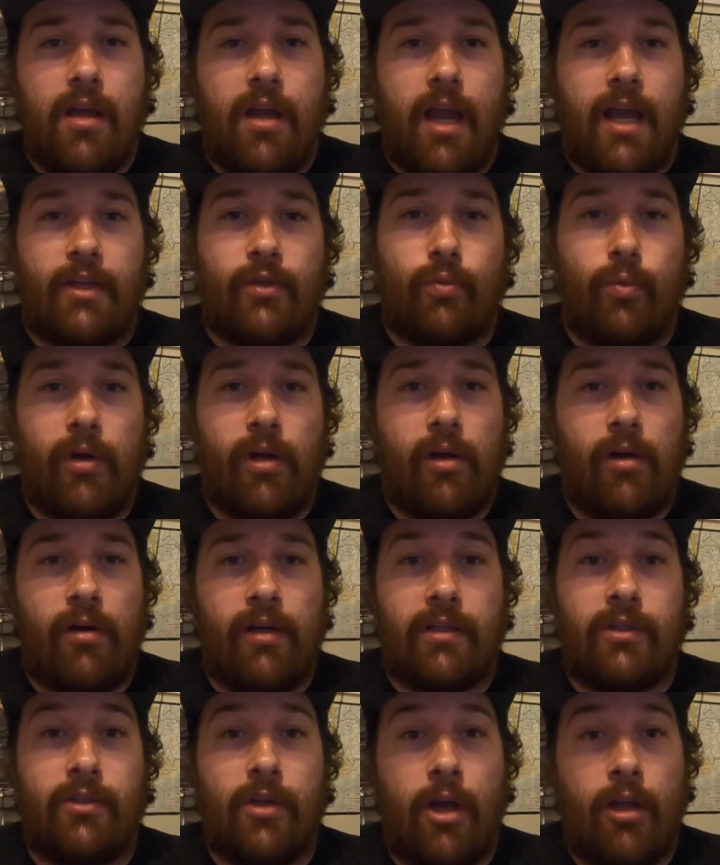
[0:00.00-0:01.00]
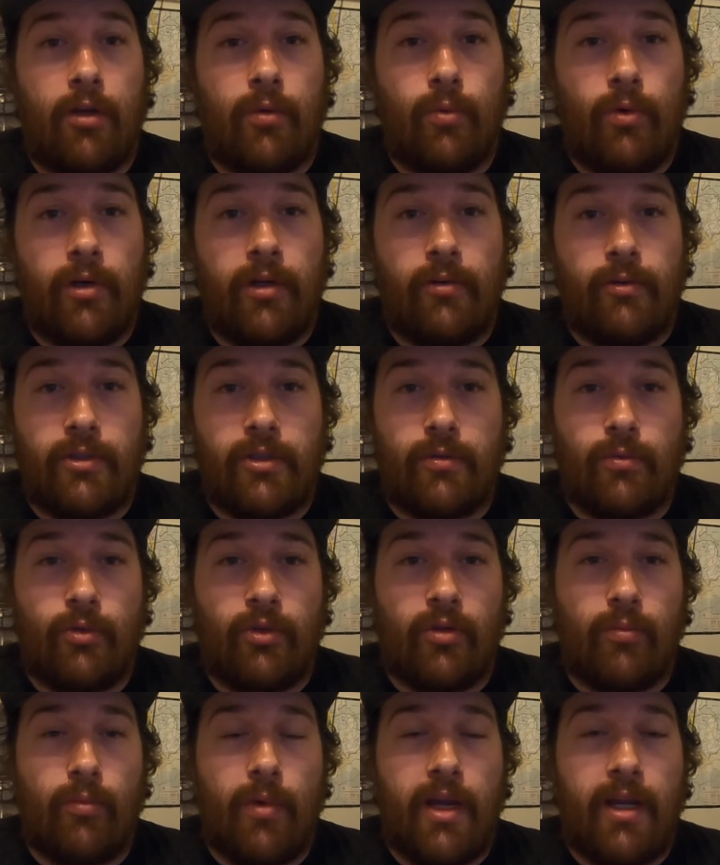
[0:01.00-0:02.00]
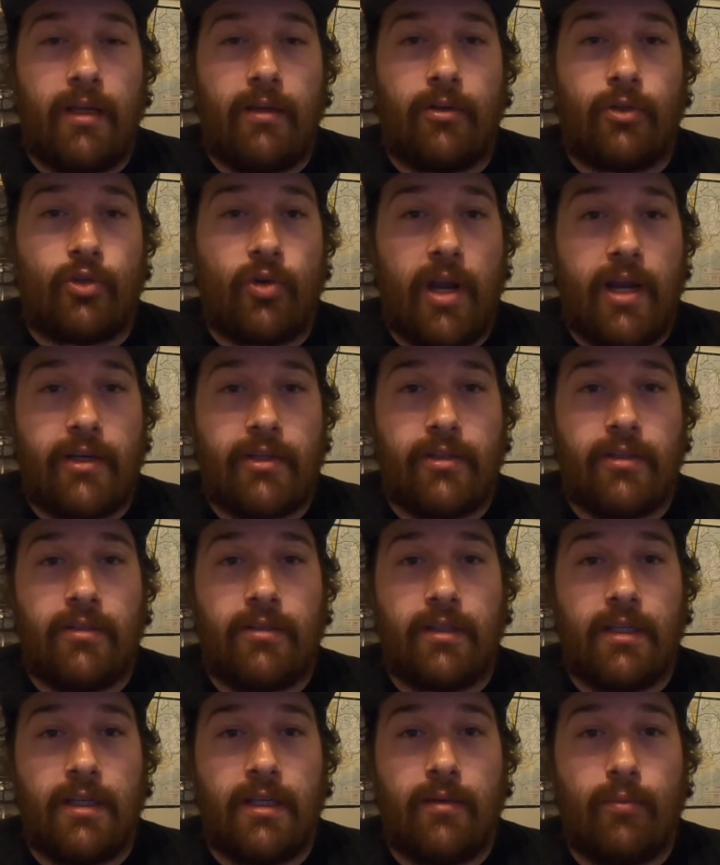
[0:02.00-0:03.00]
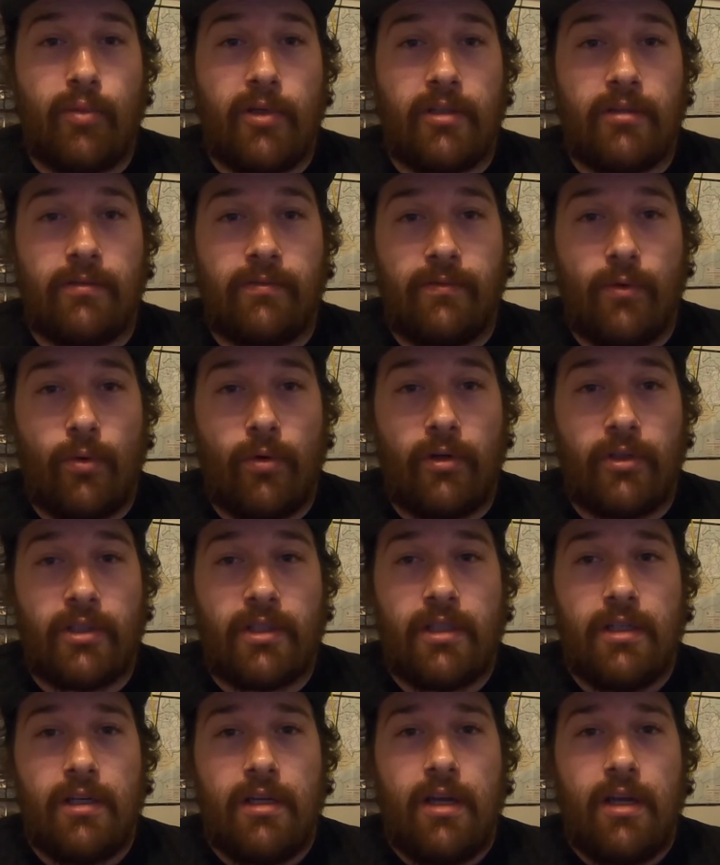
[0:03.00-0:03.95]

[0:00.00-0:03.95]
As well as Dollywood, which is one of the main attractions in Pigeon Forge.